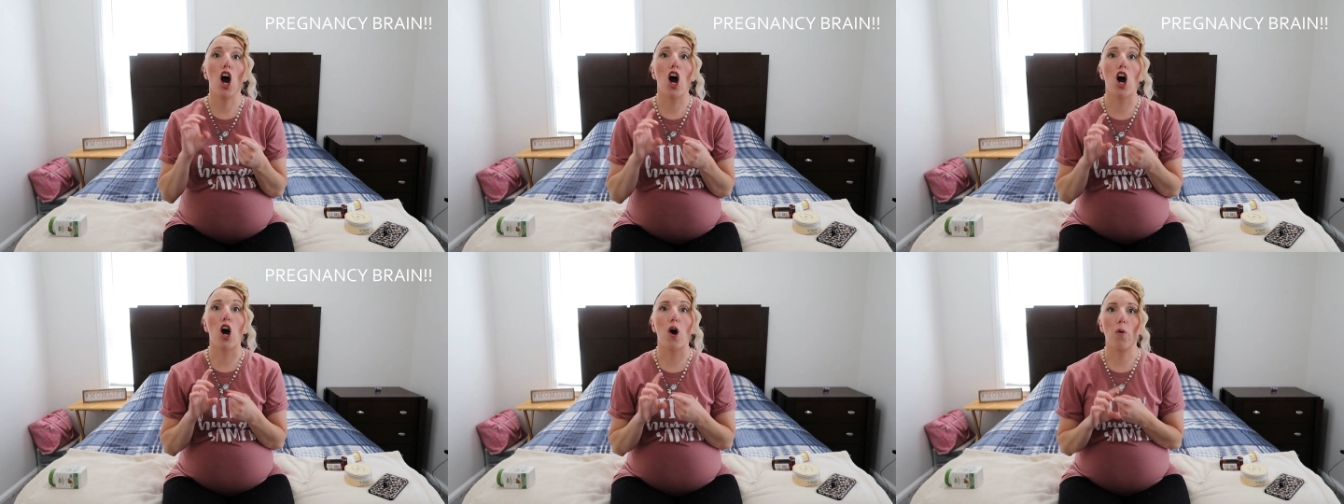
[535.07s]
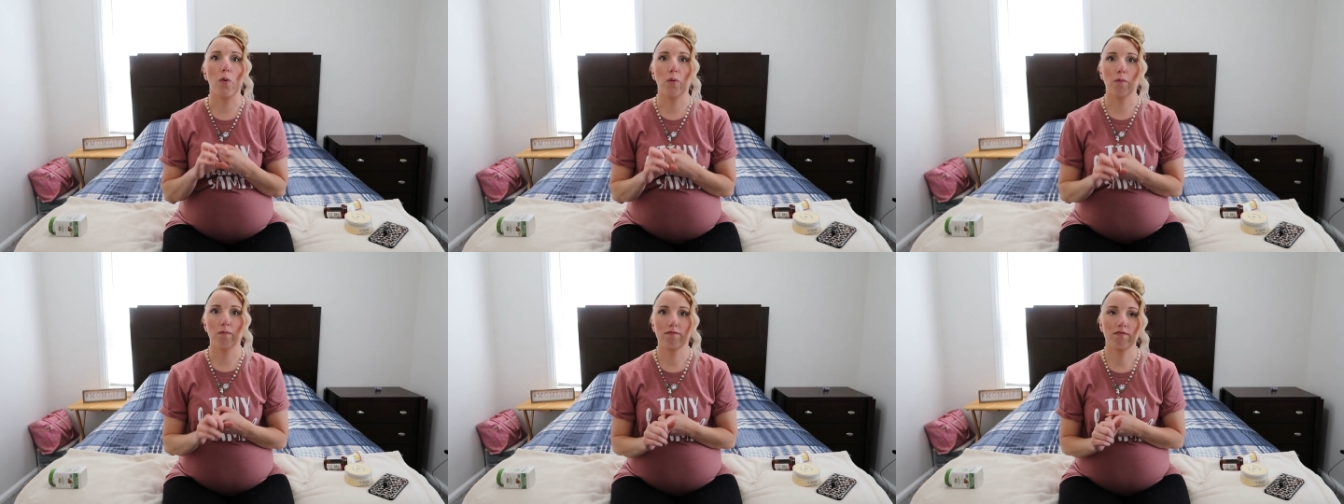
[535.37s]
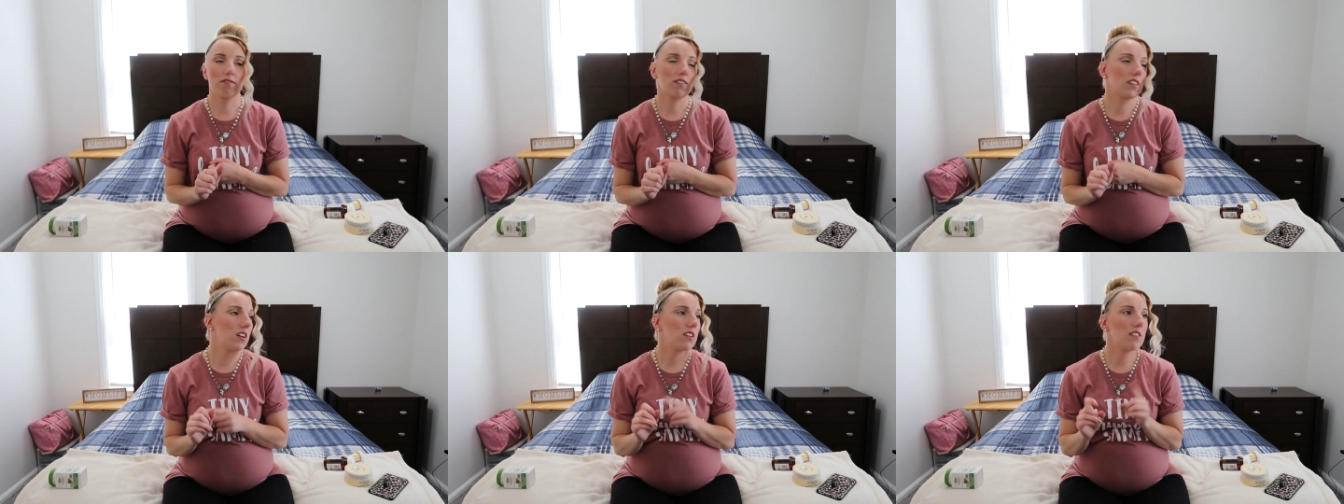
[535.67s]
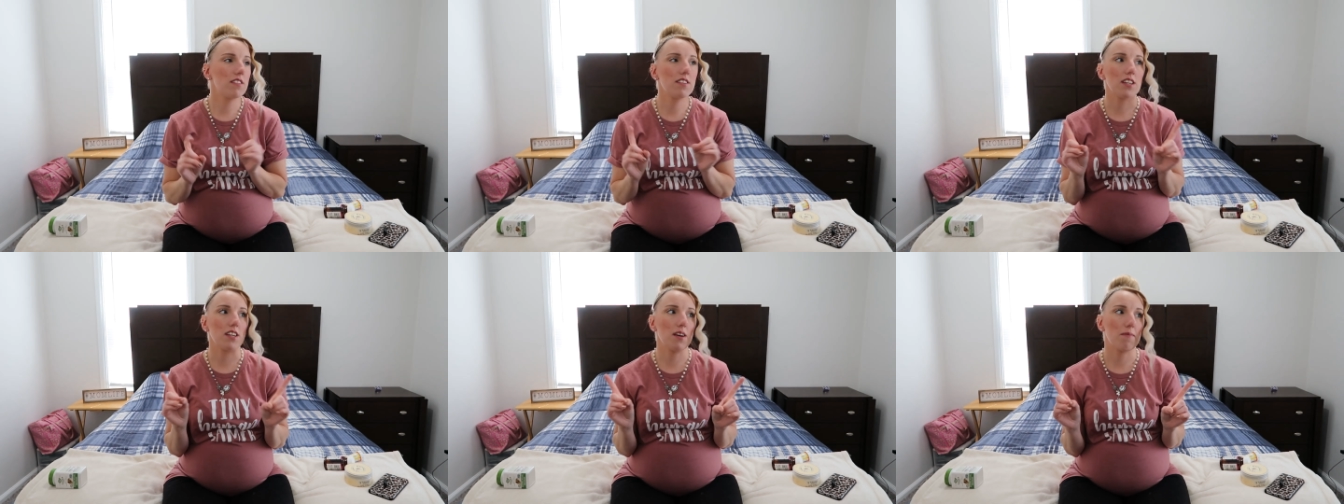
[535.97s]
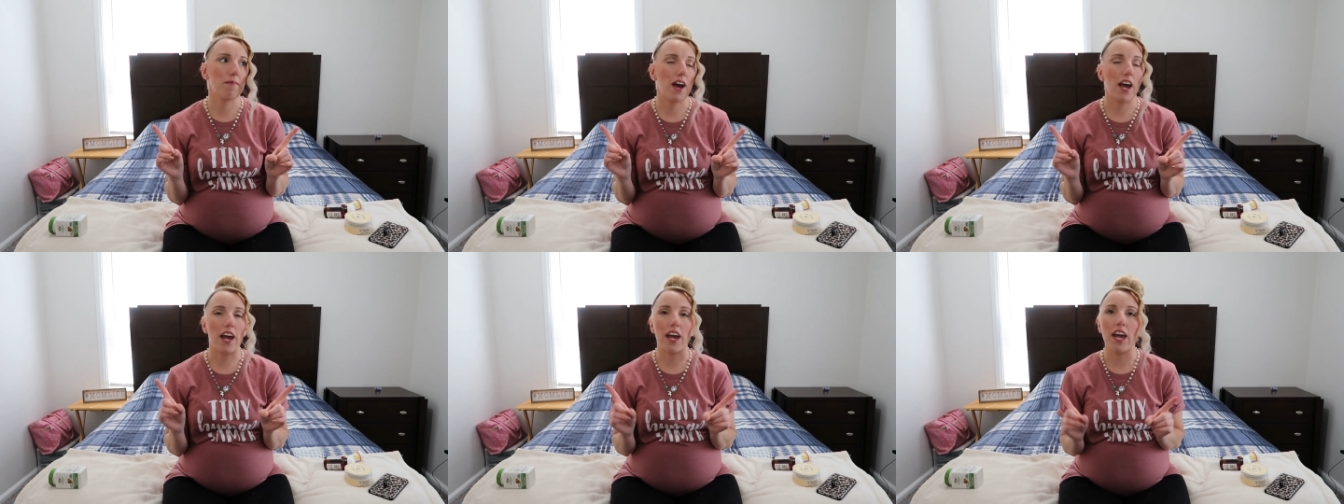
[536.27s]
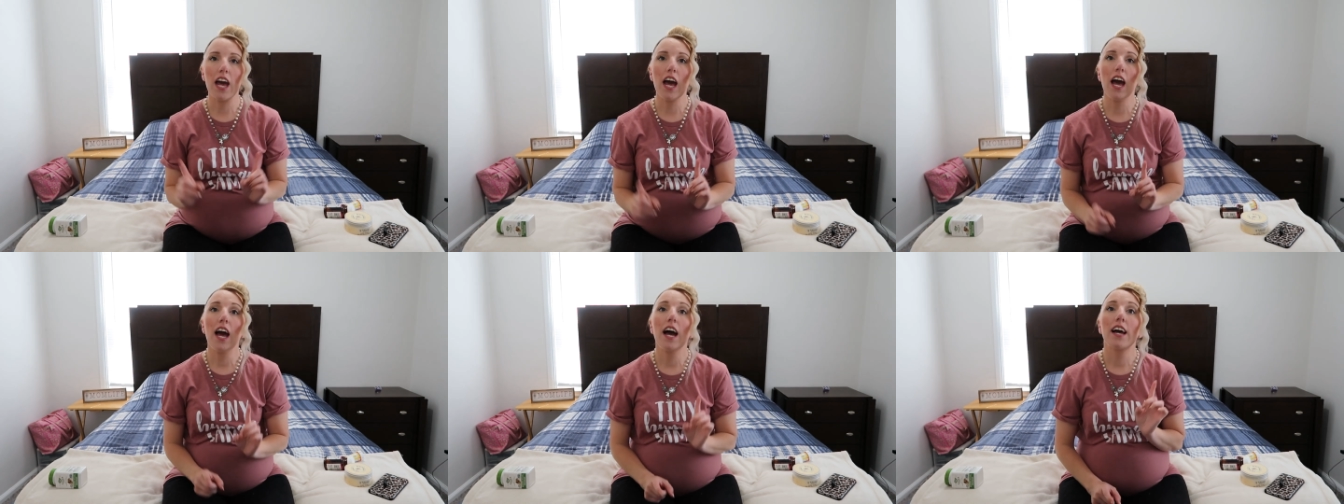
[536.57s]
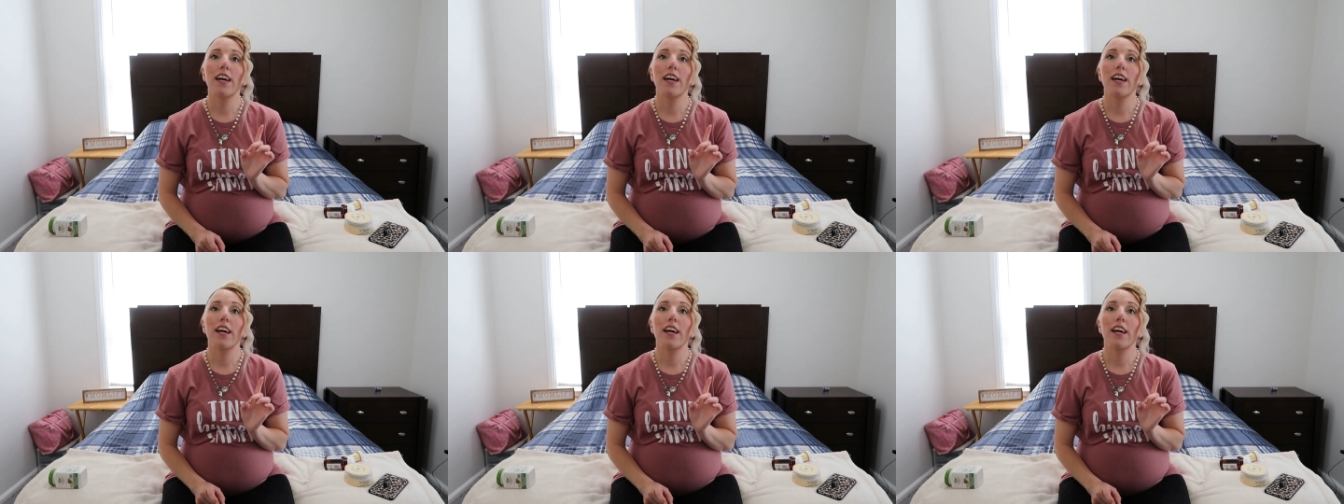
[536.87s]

Oh, T M I,